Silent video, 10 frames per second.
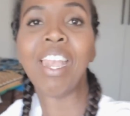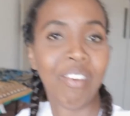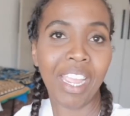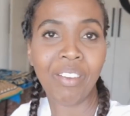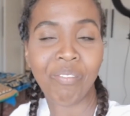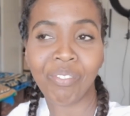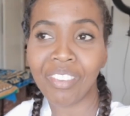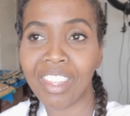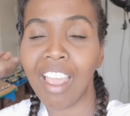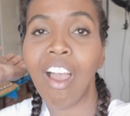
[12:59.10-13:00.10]
anyway,
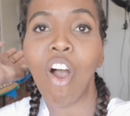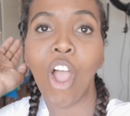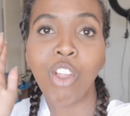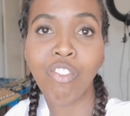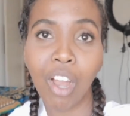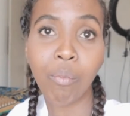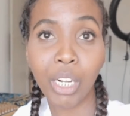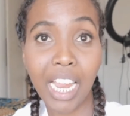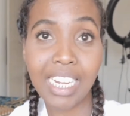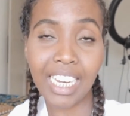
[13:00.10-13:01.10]
I'm
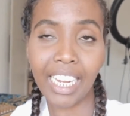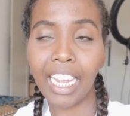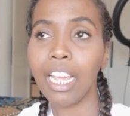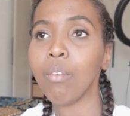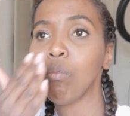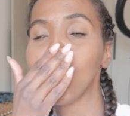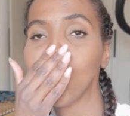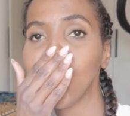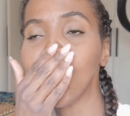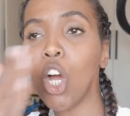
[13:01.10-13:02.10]
gonna end it here.
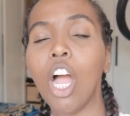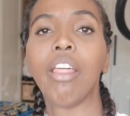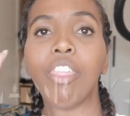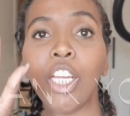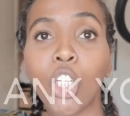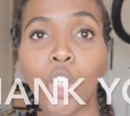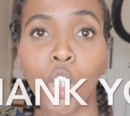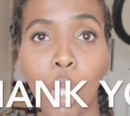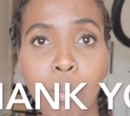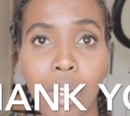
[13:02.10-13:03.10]
Mwah, thank you
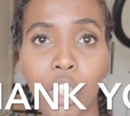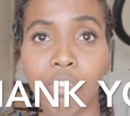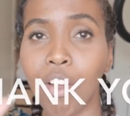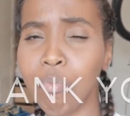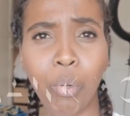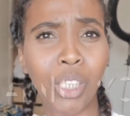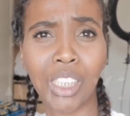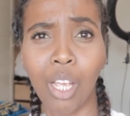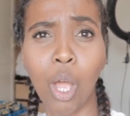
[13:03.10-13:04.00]
so much. If I put this